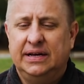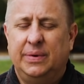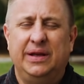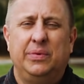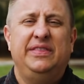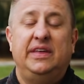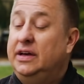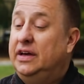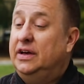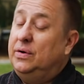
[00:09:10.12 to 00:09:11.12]
When
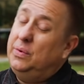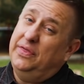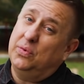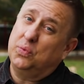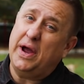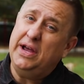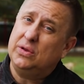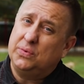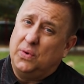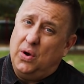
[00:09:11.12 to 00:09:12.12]
the
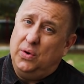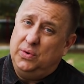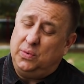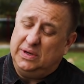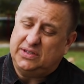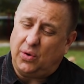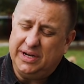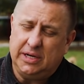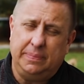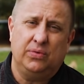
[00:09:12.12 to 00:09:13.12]
railroad was
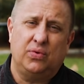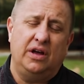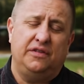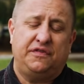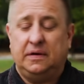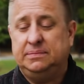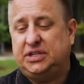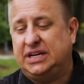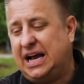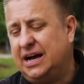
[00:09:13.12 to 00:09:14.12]
going to be run from
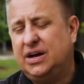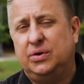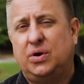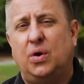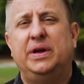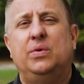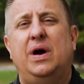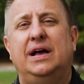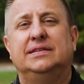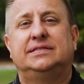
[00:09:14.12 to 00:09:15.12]
Chicago going
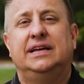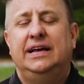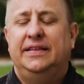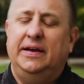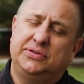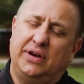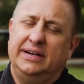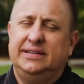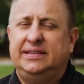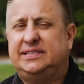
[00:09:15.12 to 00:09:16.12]
west, they were trying
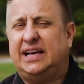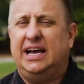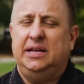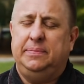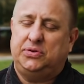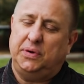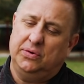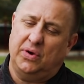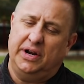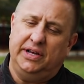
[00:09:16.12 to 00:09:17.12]
to decide
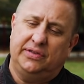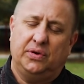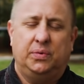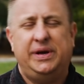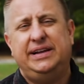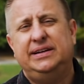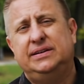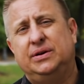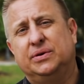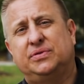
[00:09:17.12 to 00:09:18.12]
between running it through
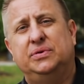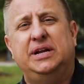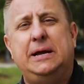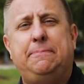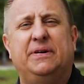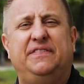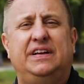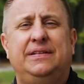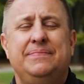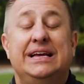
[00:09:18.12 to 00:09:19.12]
Wheaton or through Naperville.